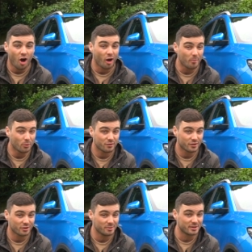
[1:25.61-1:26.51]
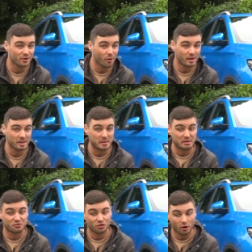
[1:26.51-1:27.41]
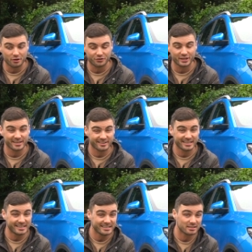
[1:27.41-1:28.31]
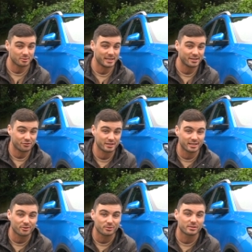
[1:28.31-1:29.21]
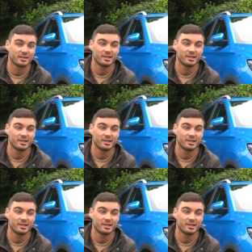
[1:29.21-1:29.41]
I'm also going to be talking about charging it, and this is going to be interesting because